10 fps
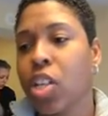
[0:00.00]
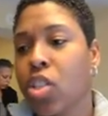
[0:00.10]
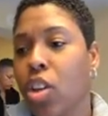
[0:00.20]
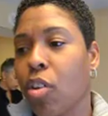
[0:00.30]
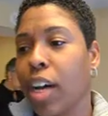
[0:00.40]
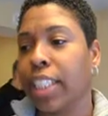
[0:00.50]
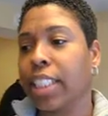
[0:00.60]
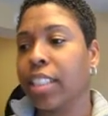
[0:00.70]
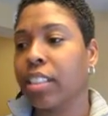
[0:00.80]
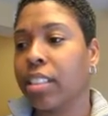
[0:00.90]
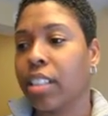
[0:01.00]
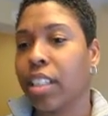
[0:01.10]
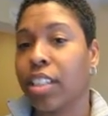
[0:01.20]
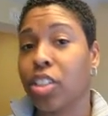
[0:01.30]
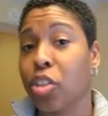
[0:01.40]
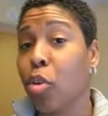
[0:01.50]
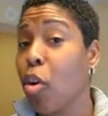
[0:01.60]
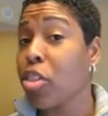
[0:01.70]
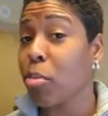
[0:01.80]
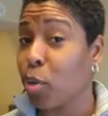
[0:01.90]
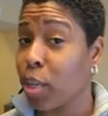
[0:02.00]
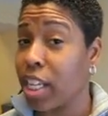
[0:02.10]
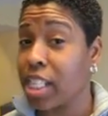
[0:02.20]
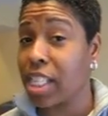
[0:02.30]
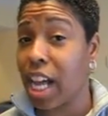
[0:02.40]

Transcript: So I didn't join the Marines,